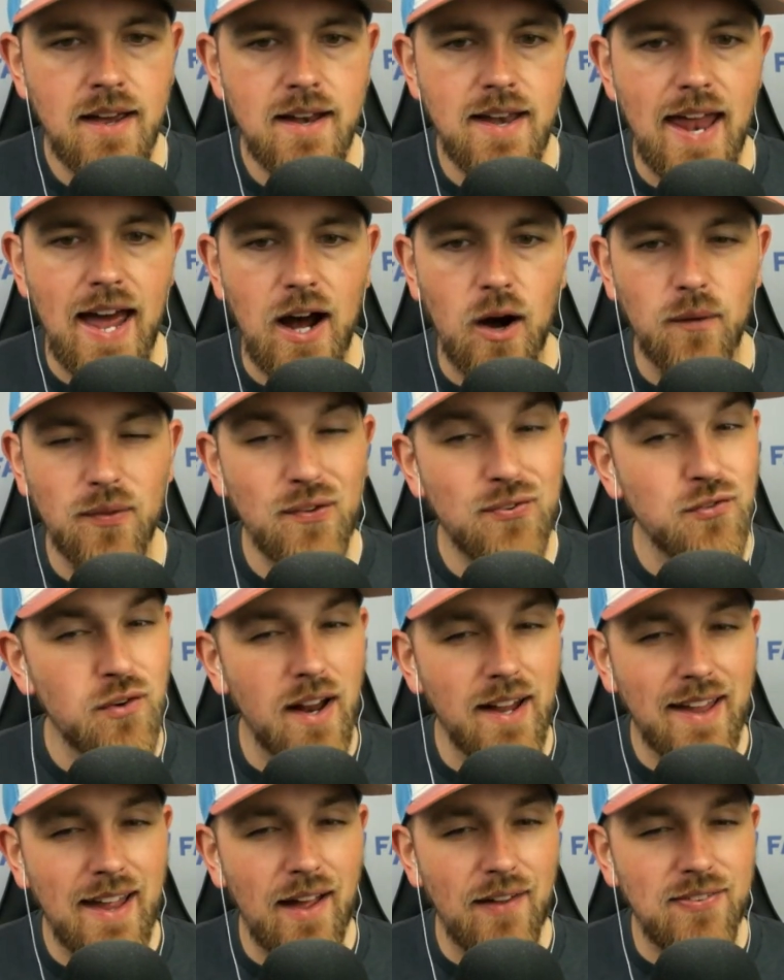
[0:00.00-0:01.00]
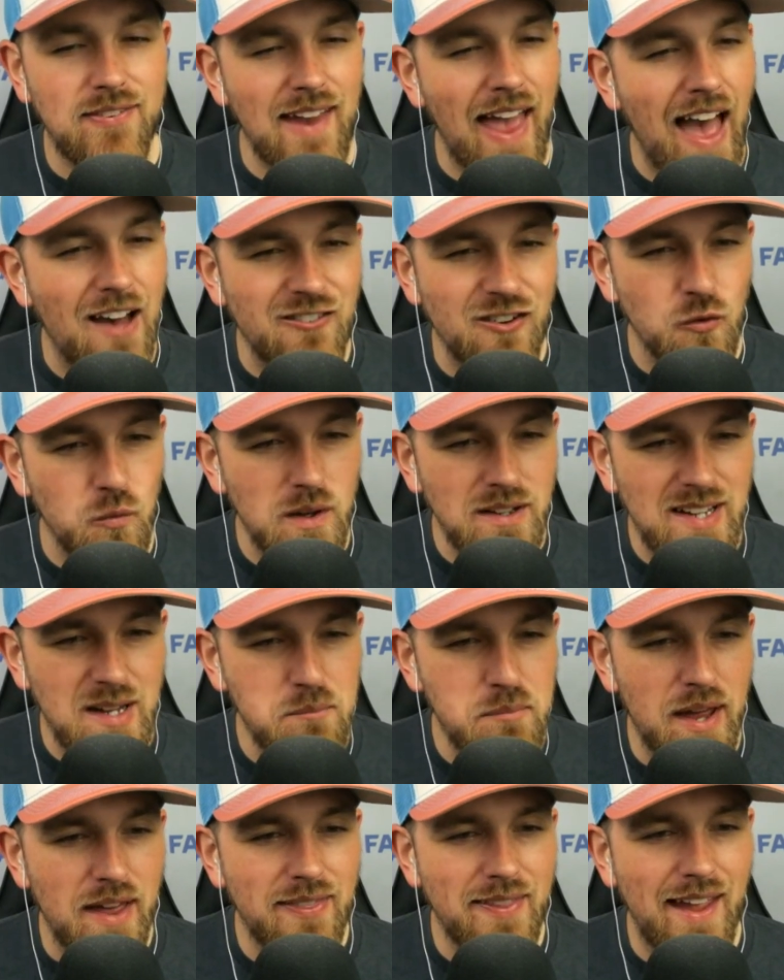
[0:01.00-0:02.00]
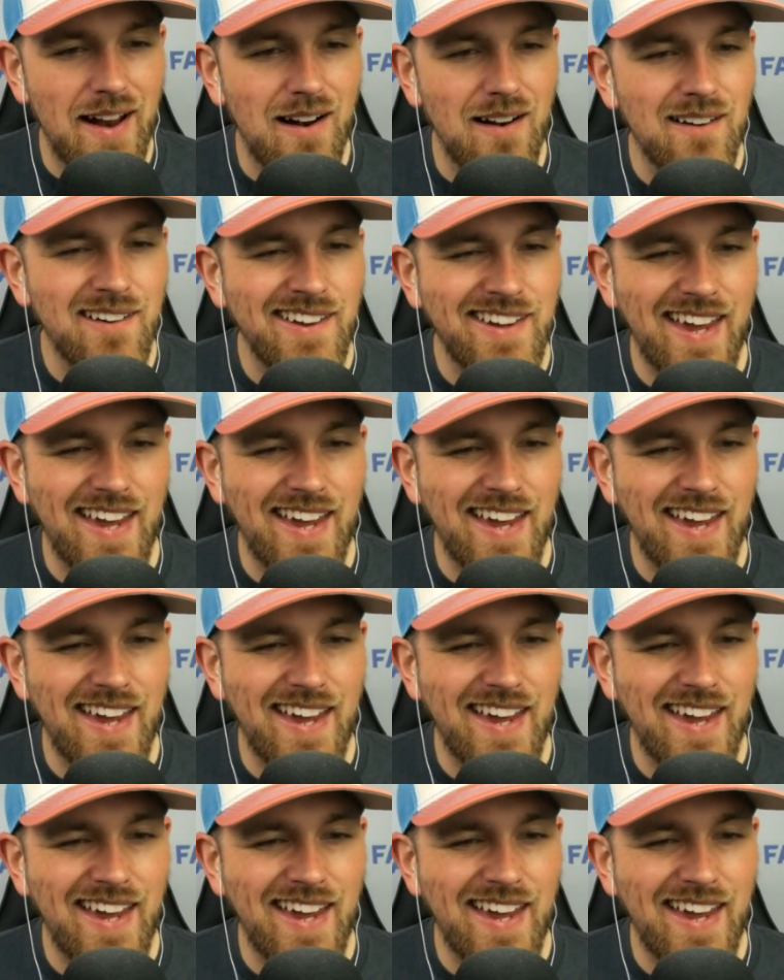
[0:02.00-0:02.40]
Now, the strikeouts haven't really been there.